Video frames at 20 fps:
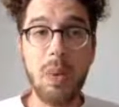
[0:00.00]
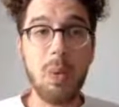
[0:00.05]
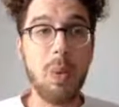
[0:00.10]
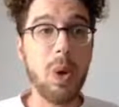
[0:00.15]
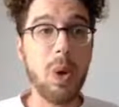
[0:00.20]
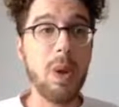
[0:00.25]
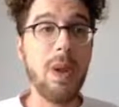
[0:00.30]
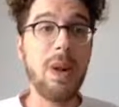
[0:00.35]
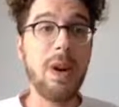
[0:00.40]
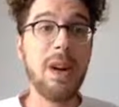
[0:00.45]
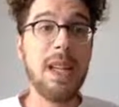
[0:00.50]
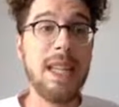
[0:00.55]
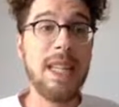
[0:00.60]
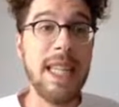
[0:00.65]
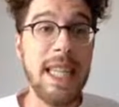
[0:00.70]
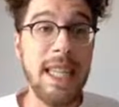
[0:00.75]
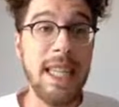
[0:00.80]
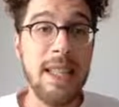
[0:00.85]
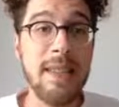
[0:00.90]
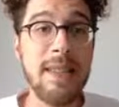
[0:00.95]
What are
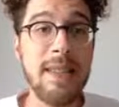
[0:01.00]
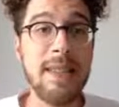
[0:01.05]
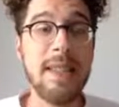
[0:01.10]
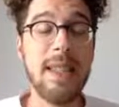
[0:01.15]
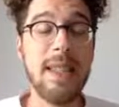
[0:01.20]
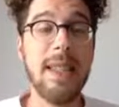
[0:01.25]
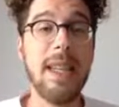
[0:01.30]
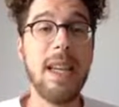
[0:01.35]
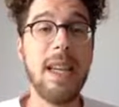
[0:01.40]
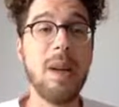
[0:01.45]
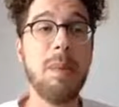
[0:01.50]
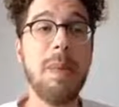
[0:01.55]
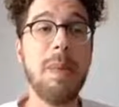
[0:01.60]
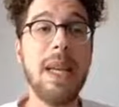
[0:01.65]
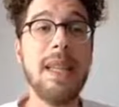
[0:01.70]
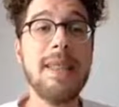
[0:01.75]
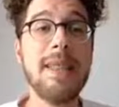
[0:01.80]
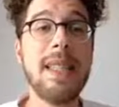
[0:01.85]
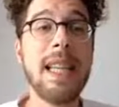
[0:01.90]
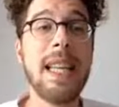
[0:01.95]
these? They are
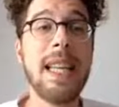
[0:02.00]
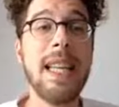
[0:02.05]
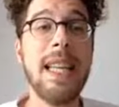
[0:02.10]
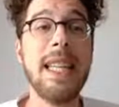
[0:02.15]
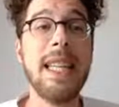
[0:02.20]
basically